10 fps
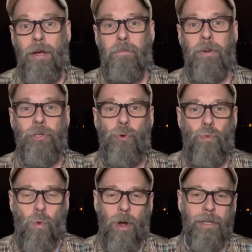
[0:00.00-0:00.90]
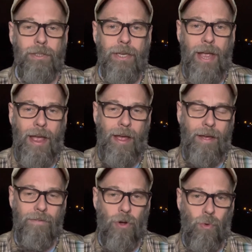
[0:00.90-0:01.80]
But you want to
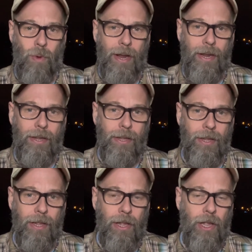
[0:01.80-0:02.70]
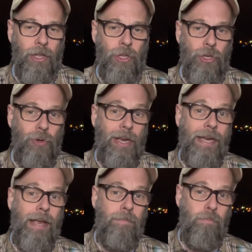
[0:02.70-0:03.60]
have a way you can
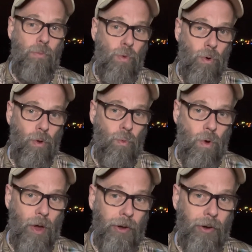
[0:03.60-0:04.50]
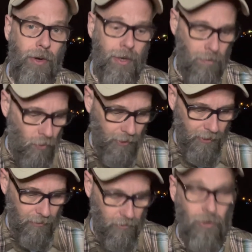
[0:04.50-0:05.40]
get more water. Number one,
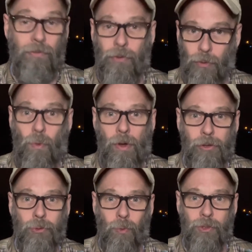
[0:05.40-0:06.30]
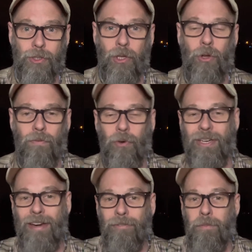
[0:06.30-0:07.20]
you look for your water sources and look for
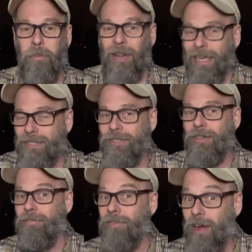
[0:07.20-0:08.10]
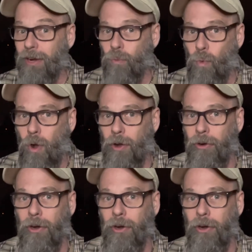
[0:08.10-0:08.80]
different places to find water.